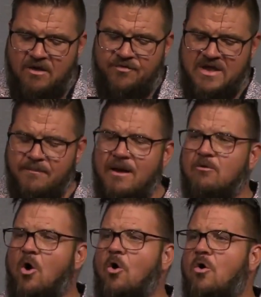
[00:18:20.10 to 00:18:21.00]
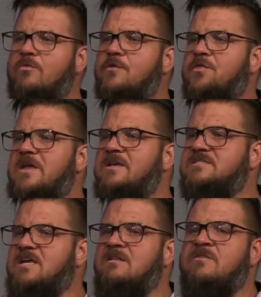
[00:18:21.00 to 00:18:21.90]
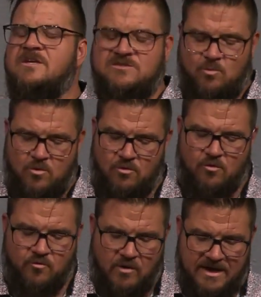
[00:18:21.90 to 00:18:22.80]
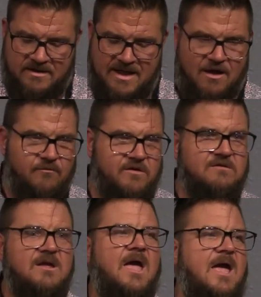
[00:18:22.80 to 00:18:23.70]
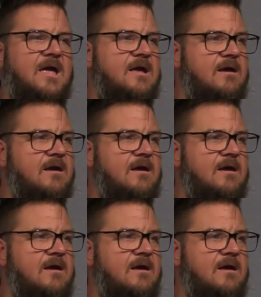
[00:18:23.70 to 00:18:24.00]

Think about all the things in this world right now, today,